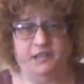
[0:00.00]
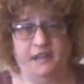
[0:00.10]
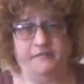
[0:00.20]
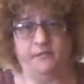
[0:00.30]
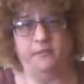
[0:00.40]

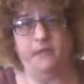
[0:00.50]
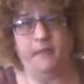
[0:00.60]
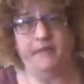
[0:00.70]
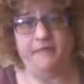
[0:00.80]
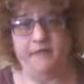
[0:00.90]
Like for me,
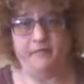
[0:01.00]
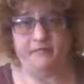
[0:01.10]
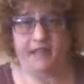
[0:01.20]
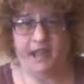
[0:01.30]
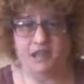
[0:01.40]
my favorite
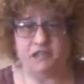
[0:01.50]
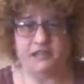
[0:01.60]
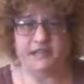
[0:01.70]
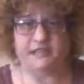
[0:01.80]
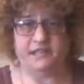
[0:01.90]
vacation
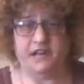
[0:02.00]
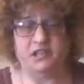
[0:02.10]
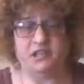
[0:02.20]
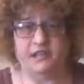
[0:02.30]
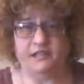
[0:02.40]

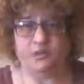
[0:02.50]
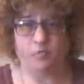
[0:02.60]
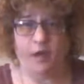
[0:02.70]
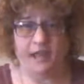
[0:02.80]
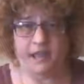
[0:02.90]
destination is
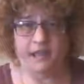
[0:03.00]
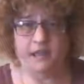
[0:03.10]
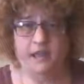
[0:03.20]
Hawaii.